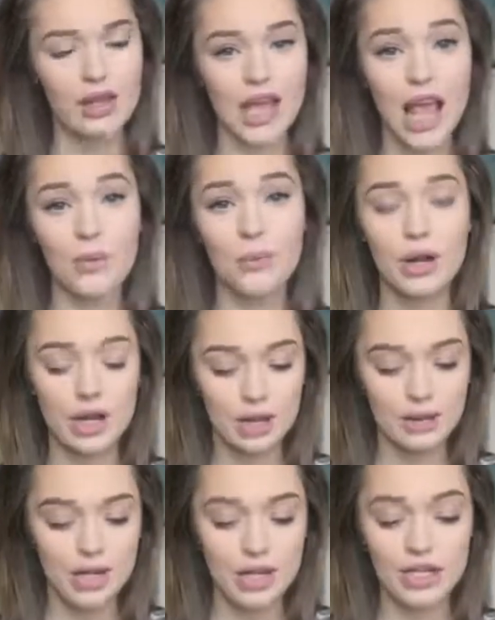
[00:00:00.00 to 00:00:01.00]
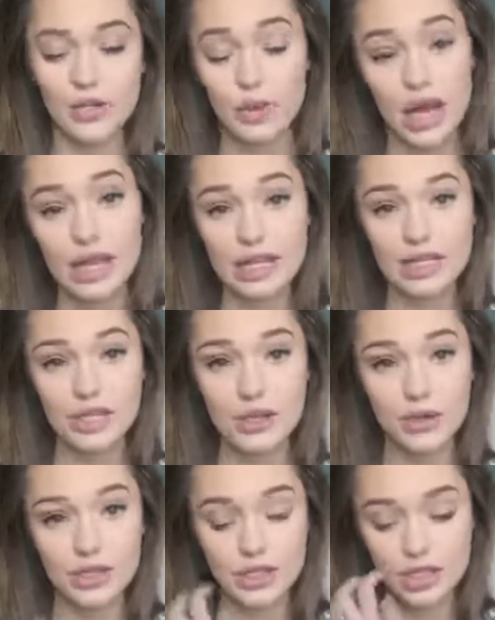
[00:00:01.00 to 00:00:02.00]
And what I like to do
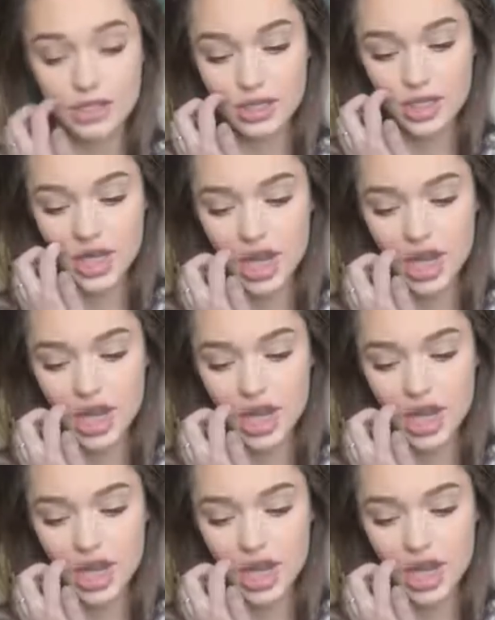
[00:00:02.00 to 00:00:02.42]
is just